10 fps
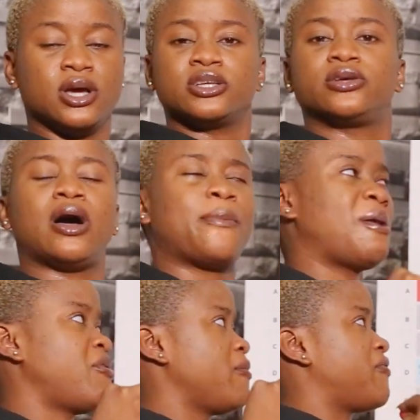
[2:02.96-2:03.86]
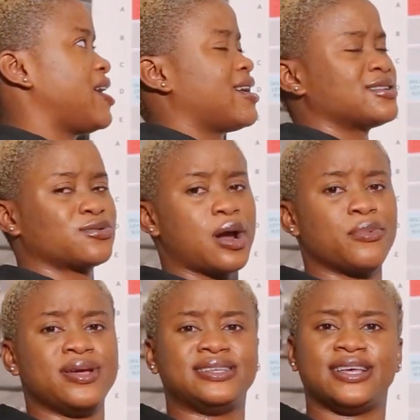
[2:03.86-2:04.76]
So apart from the fact that
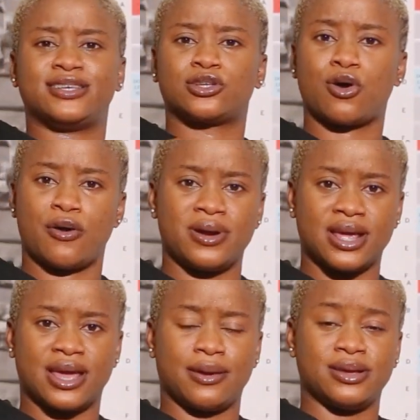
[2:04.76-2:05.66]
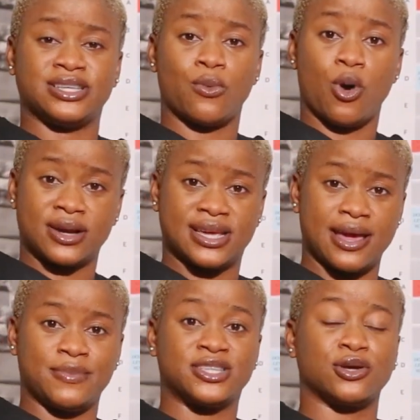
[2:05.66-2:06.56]
Scrabble is a scoring game, is a word
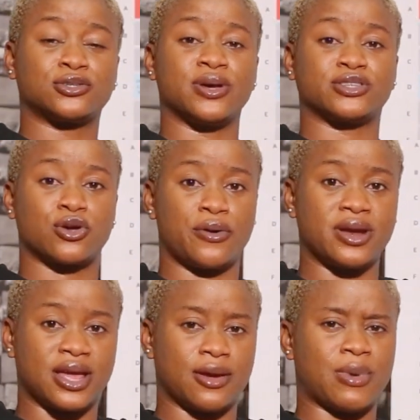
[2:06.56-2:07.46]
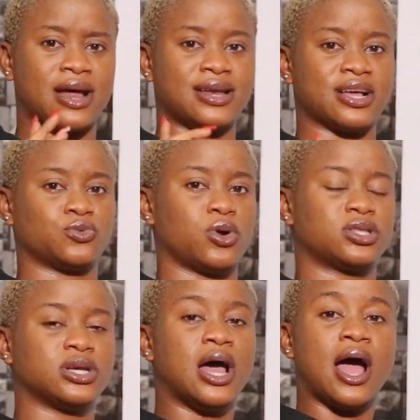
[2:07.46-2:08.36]
game, it's also a scoring game, and that's
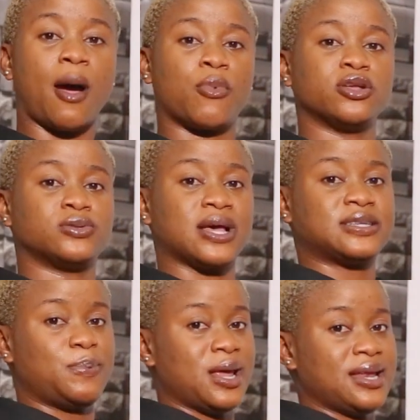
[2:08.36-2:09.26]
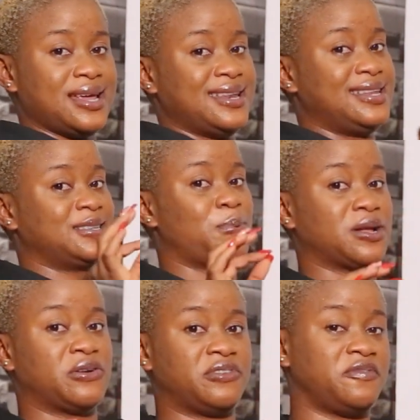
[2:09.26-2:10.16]
what I'm going to explain in this
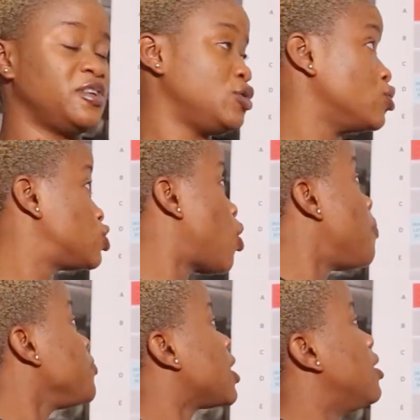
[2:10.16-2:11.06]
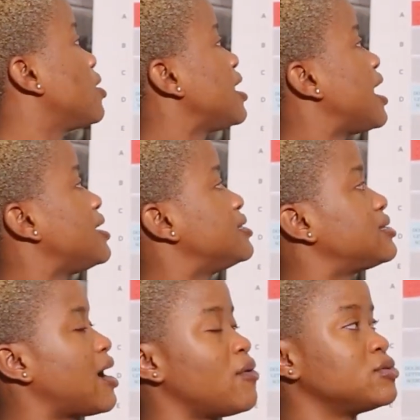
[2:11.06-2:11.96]
part of the video. So looking at these
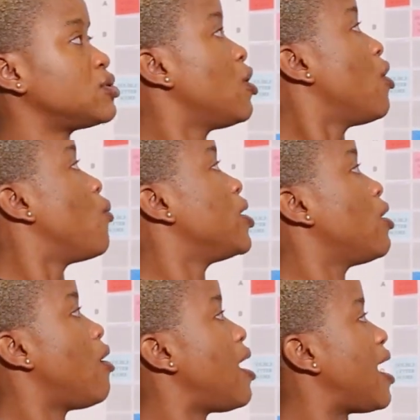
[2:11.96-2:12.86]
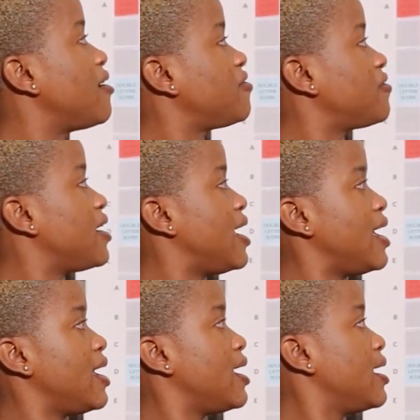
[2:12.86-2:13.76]
tiles, we don't have
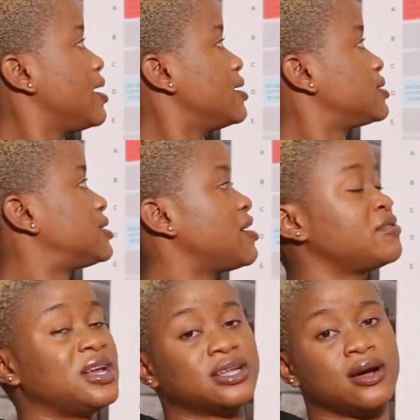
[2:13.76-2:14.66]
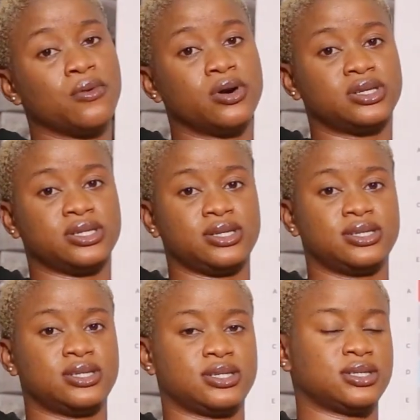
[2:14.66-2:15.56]
a 7-letter word in
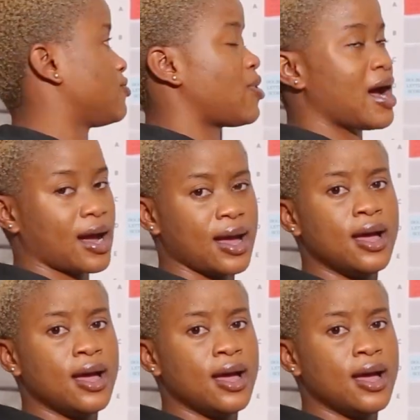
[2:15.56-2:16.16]
this rack.